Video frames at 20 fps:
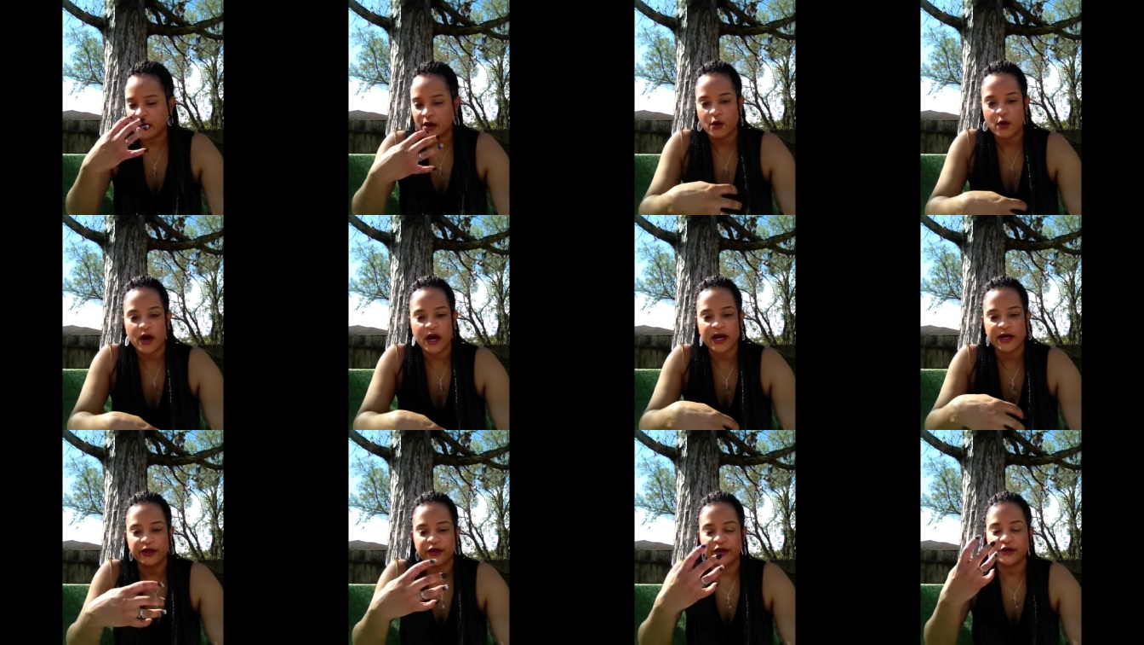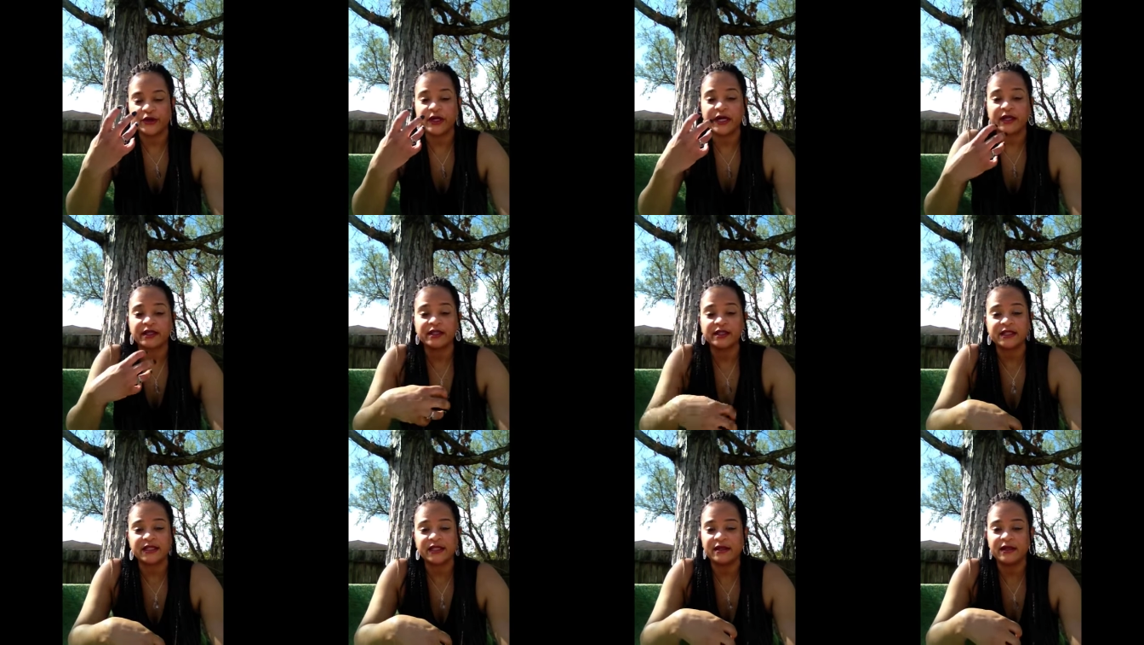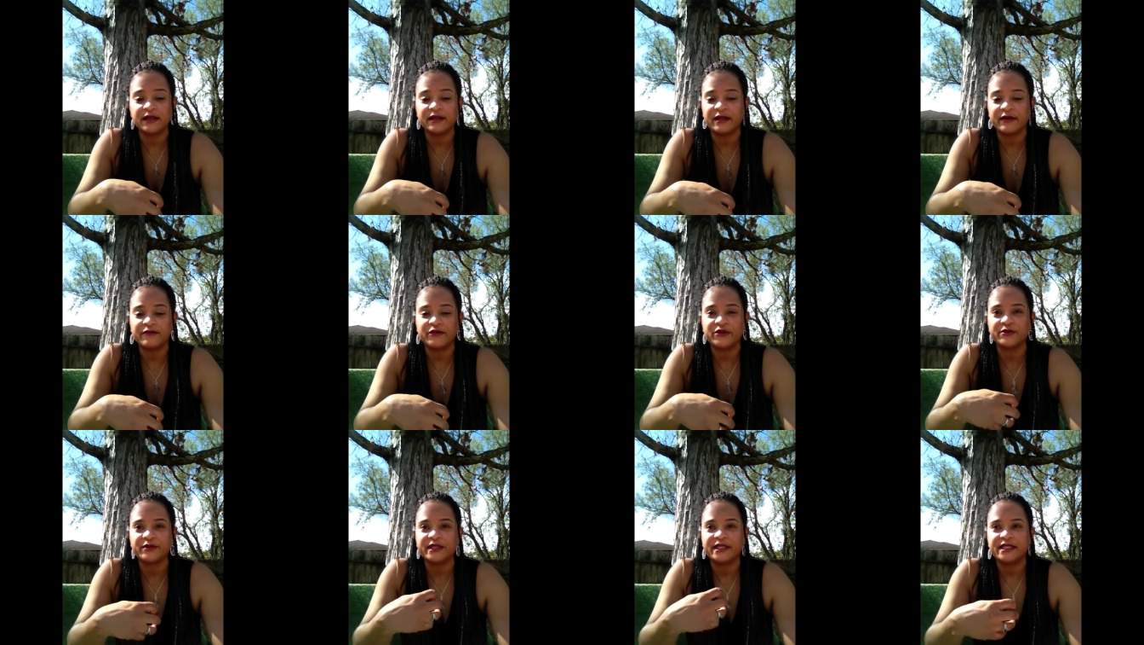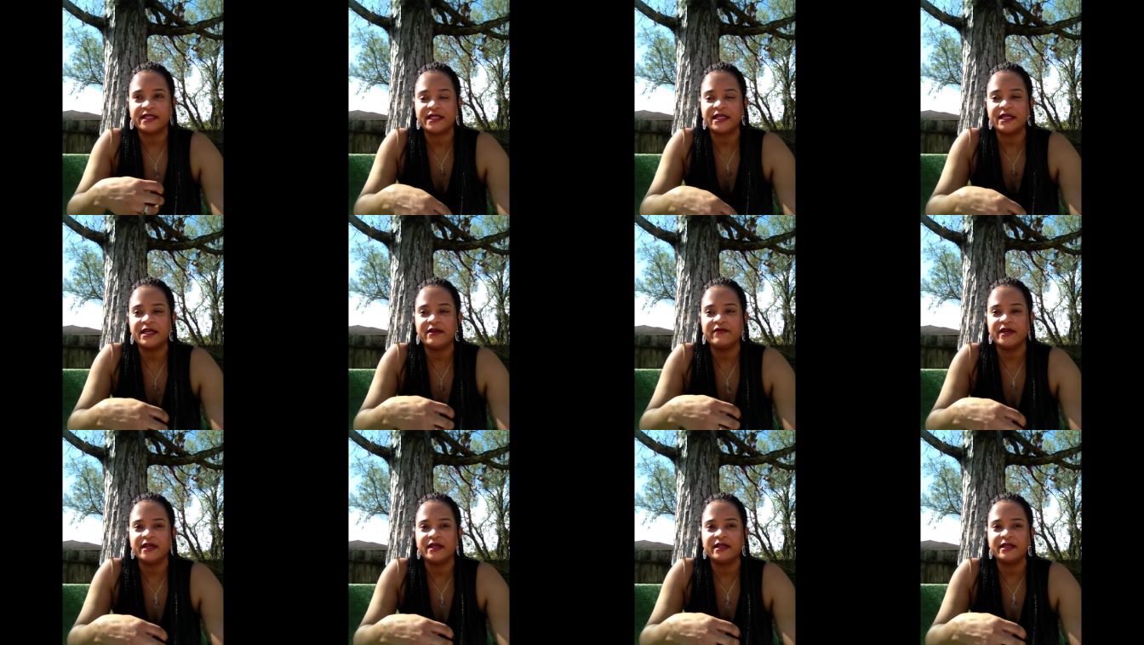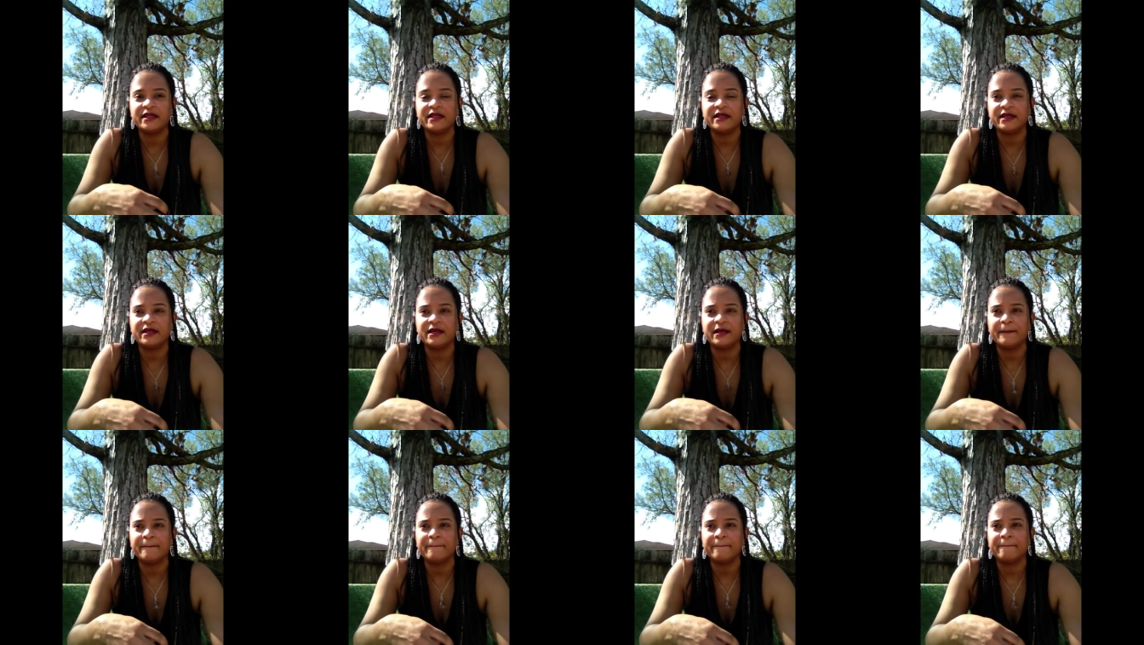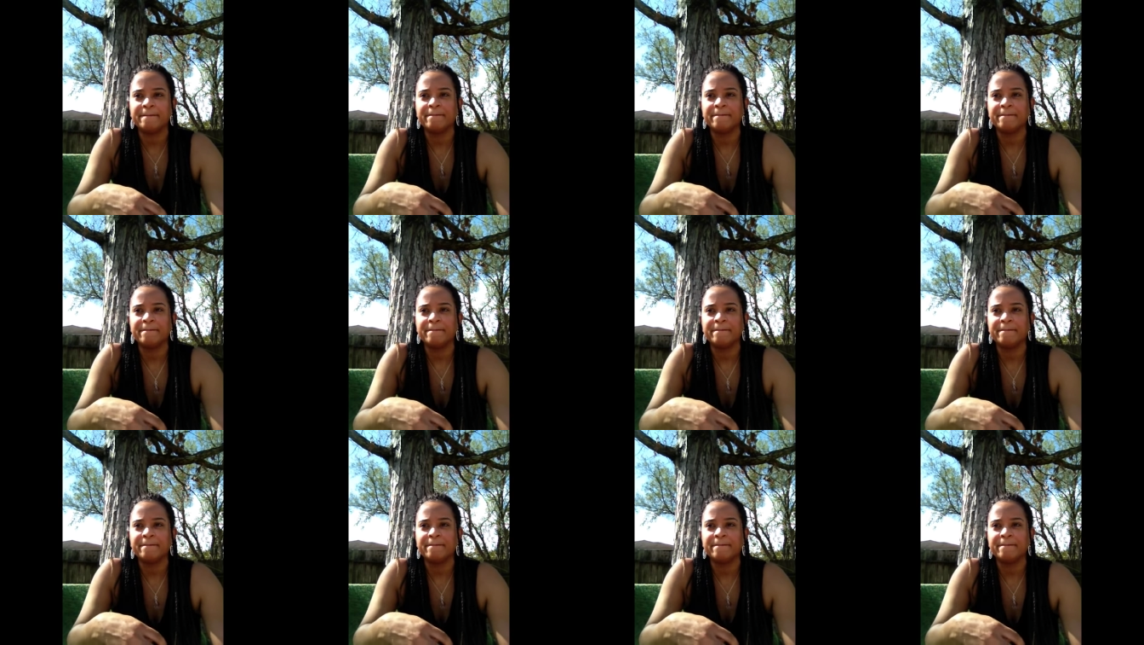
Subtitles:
quiet, you're not still enough to receive anything,